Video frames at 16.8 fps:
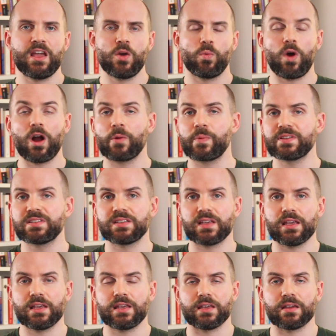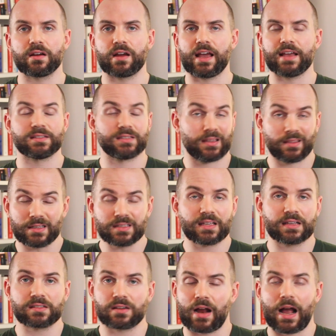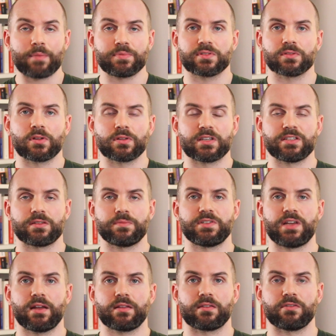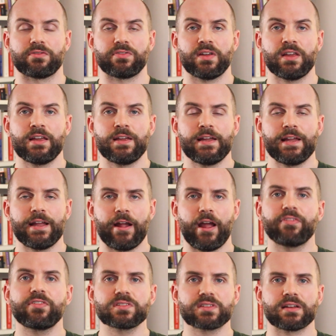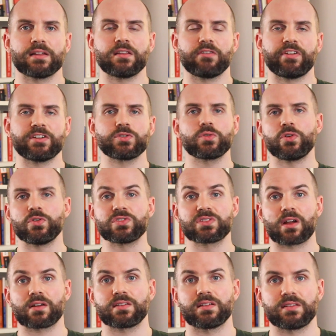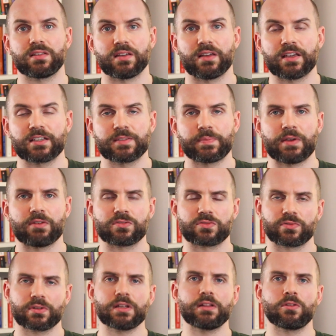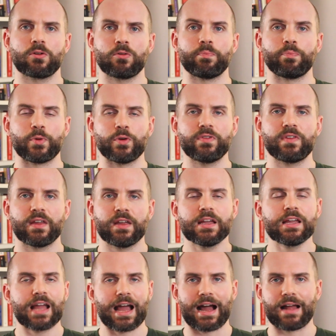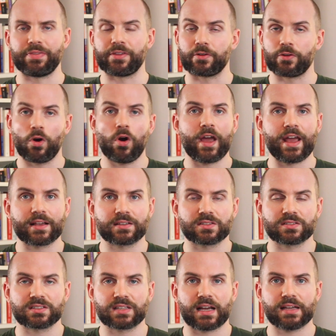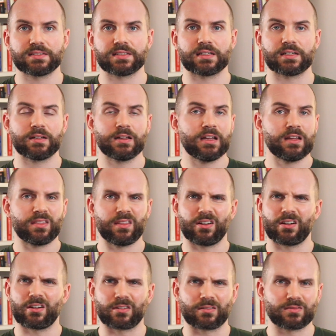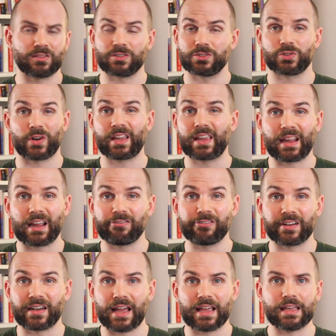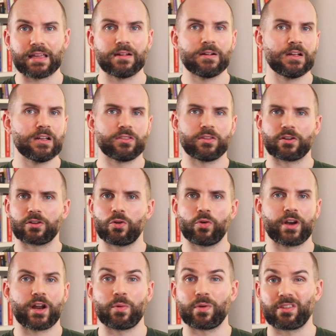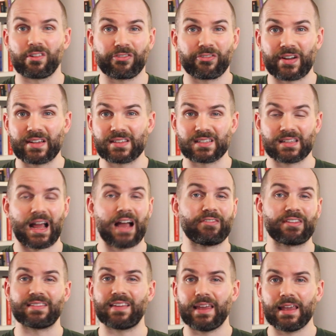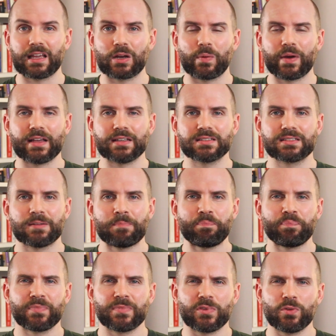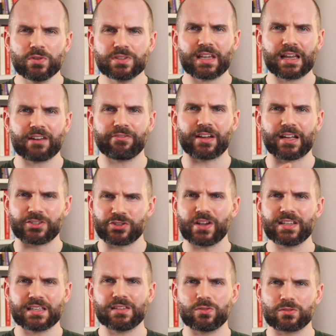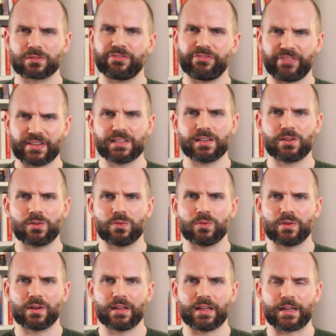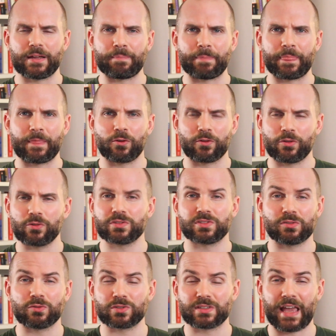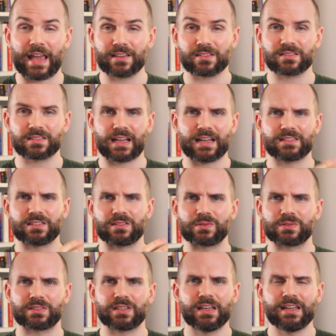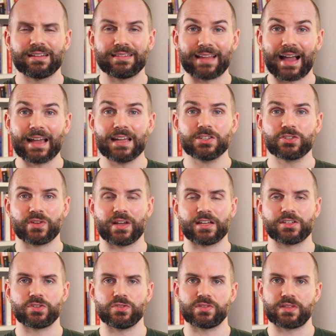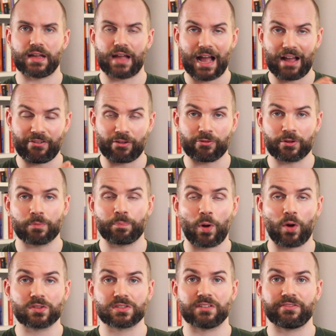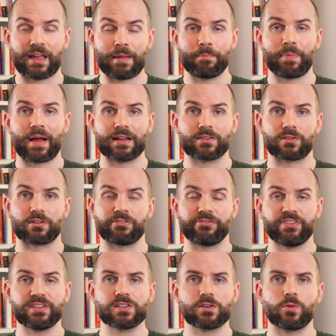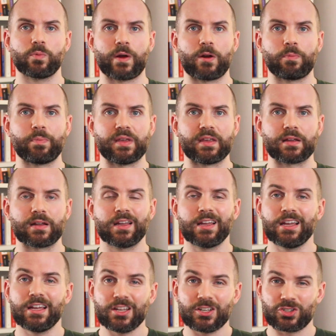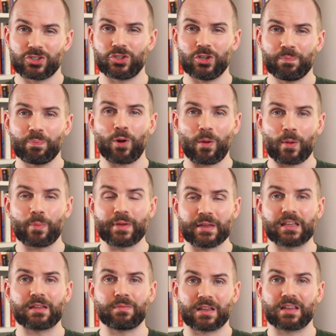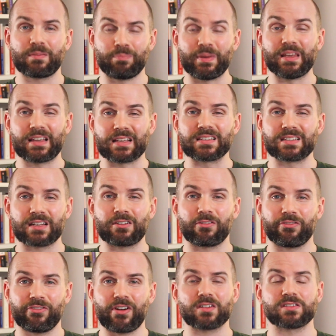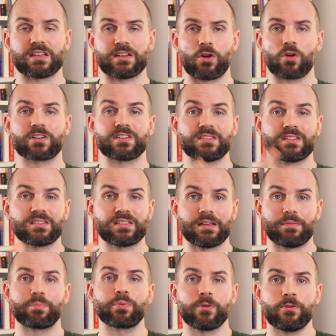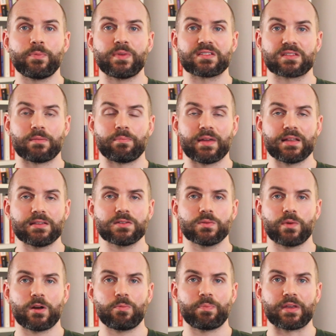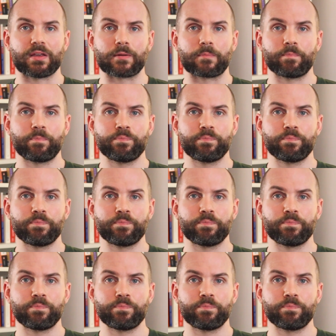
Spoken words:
What I would say here is that these things are absolutely subjective. If there's an individual who started to experience really low mood and they're not exercising, they're drinking every night, they're going out with their friends and having takeaways, those kind of addressing those physical or those exercise and those dietary issues that have a real positive impact on our physical well-being should probably be considered first in order to see improvements in mental well-being.